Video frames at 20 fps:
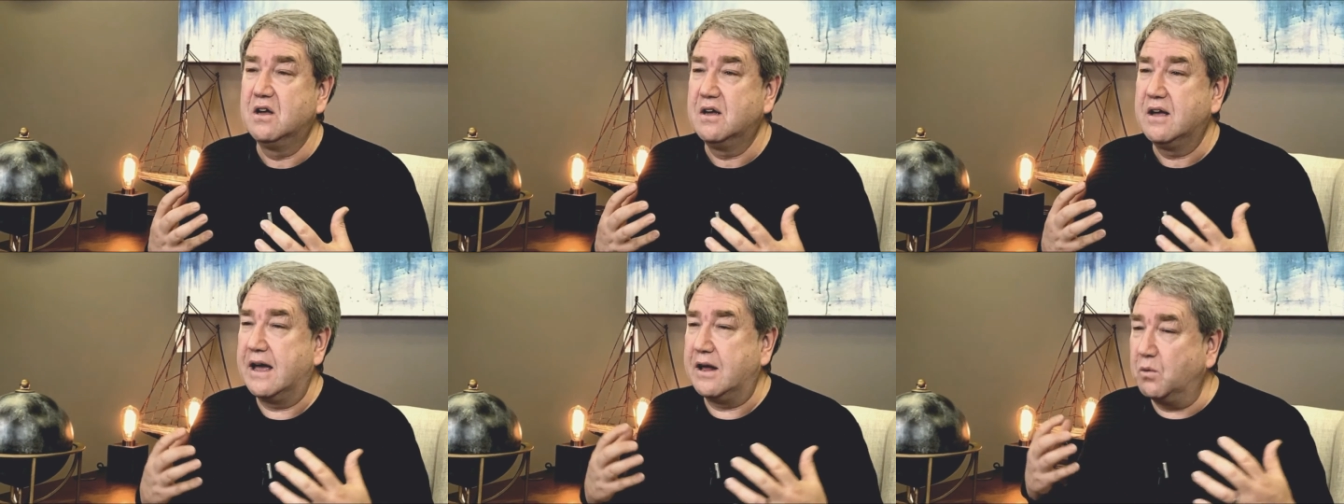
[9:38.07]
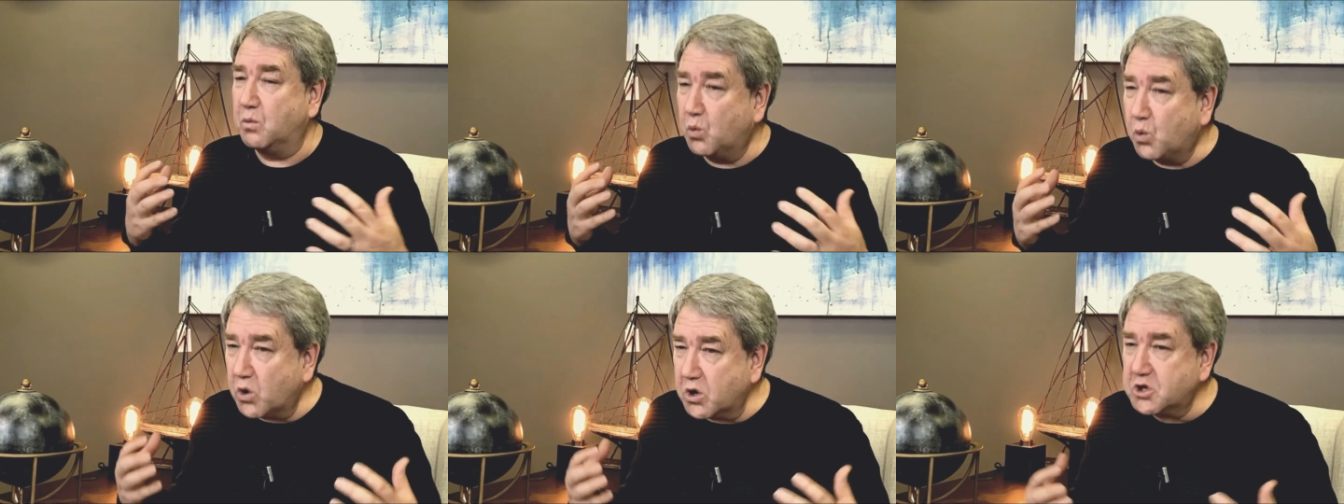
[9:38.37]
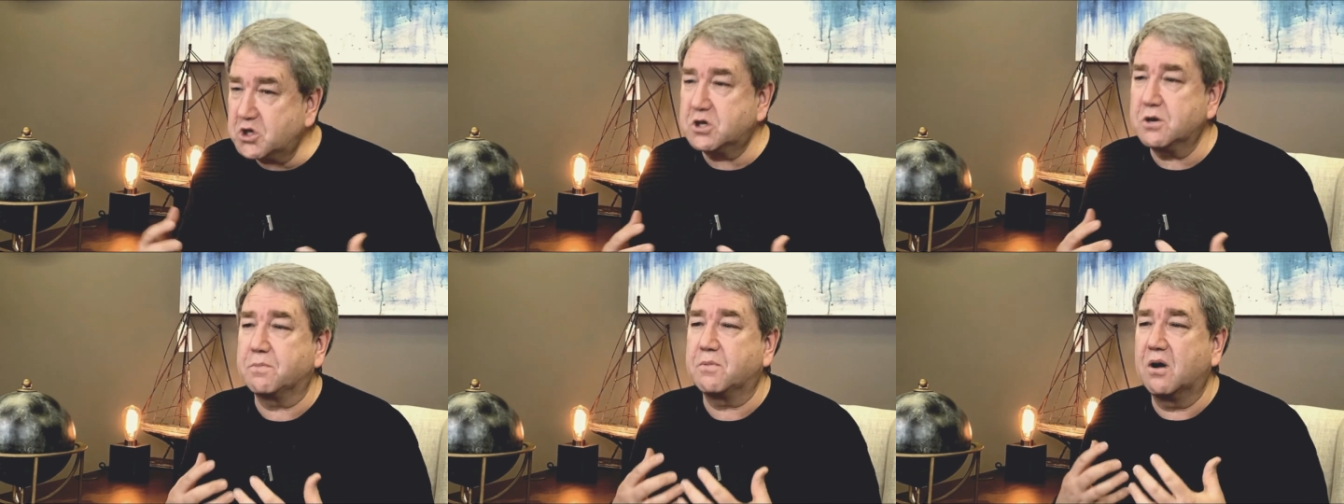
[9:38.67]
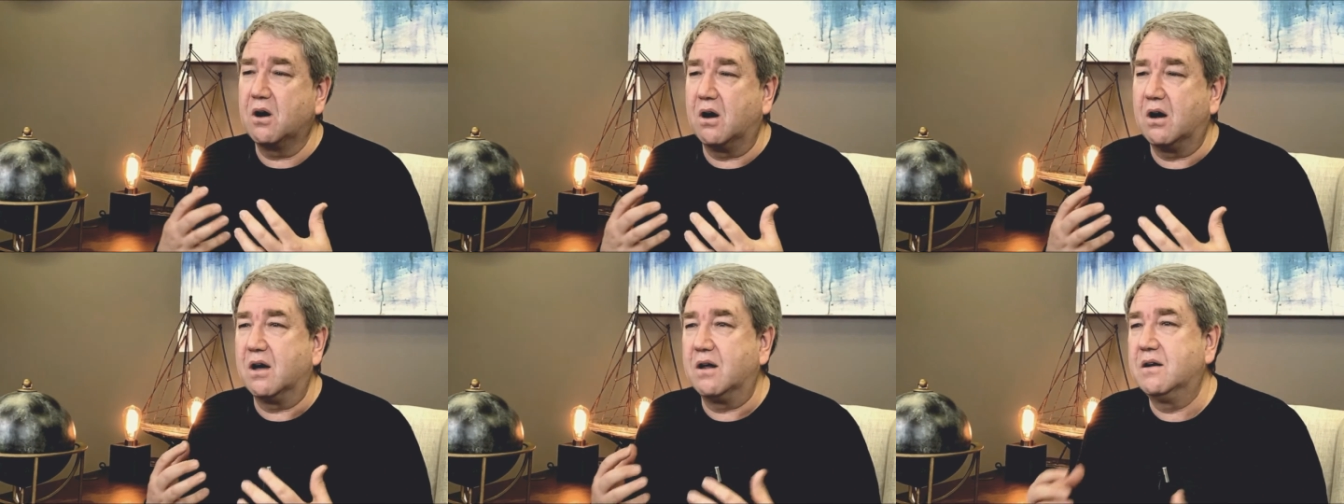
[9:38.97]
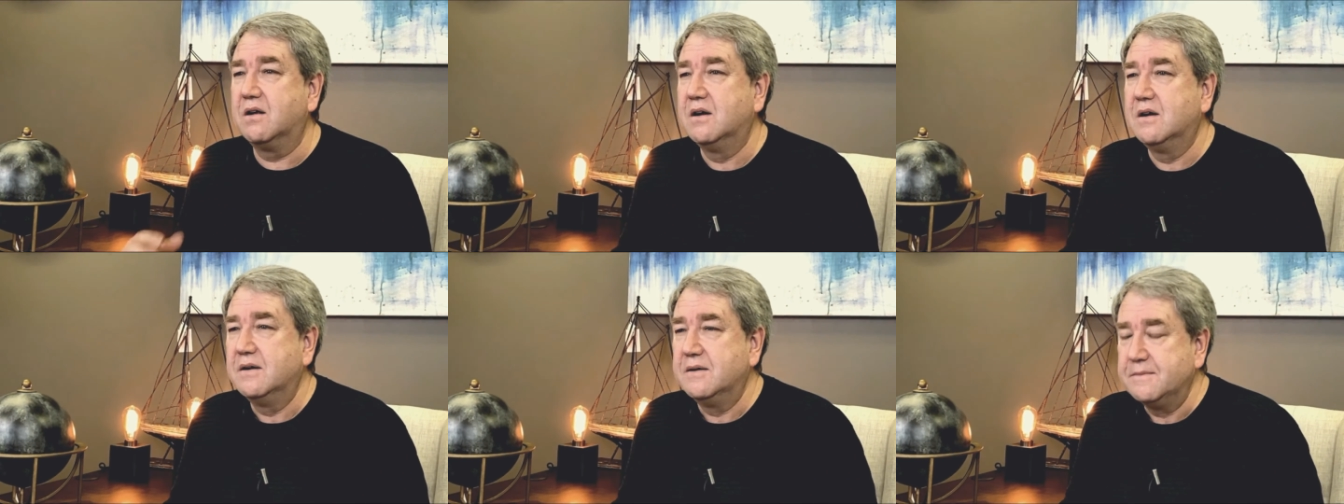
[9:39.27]
and worship God
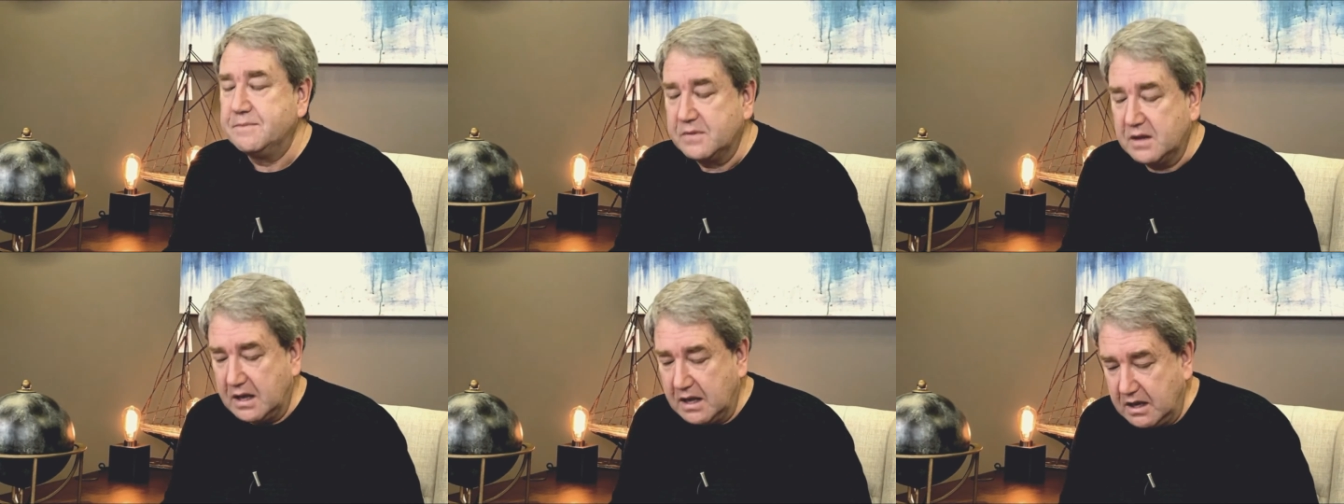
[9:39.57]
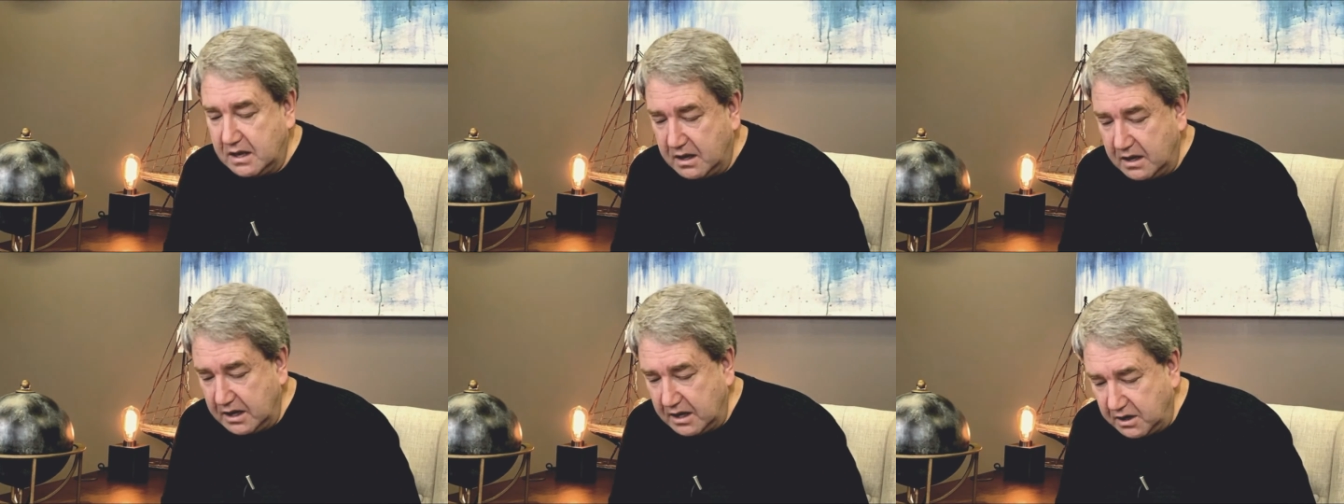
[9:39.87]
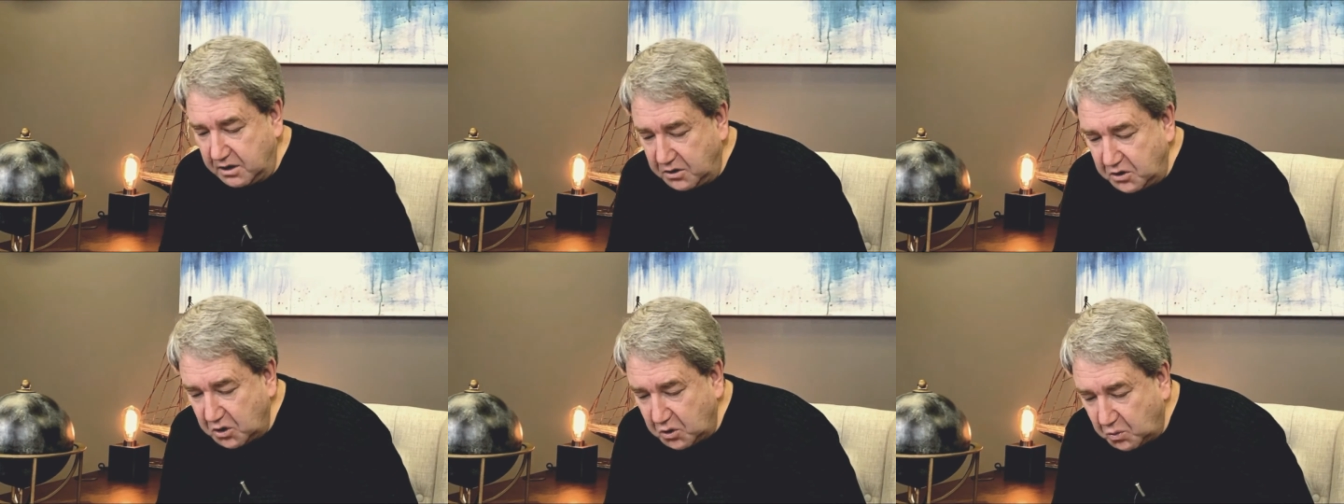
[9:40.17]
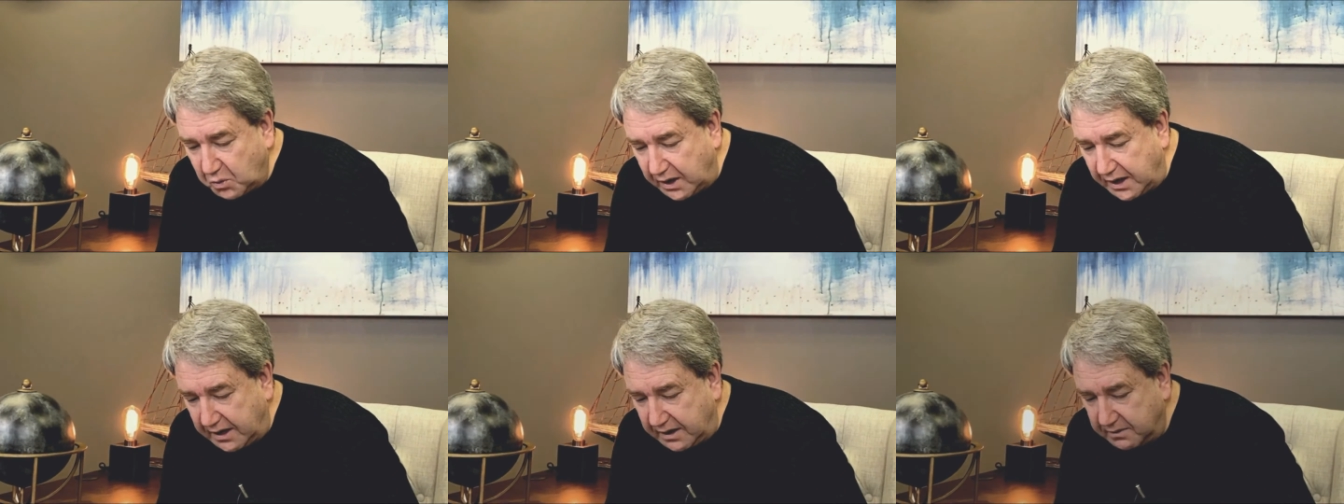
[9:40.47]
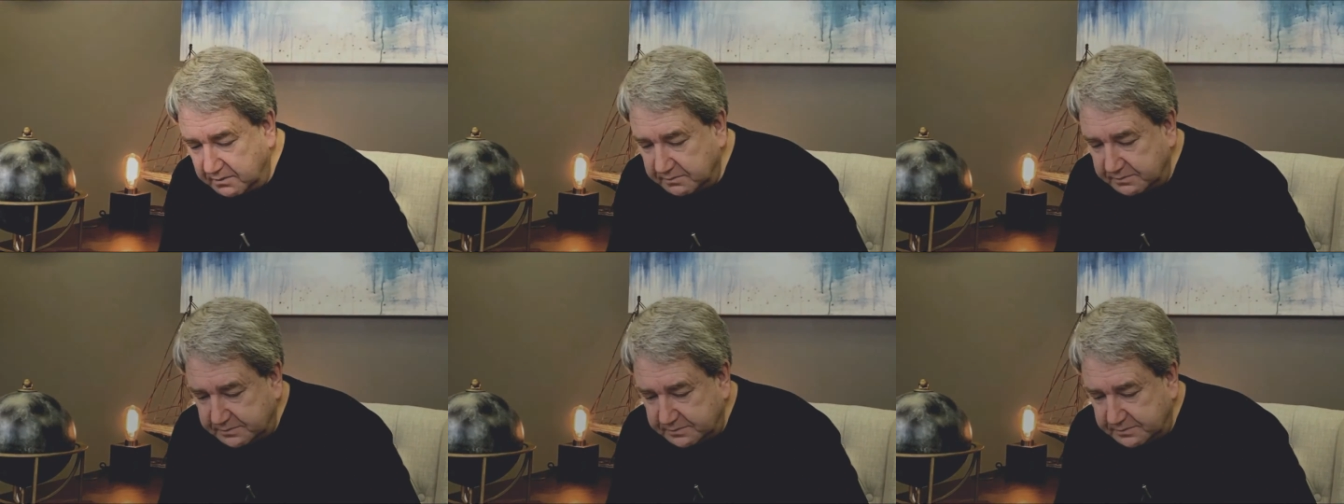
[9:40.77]
in, in a new way.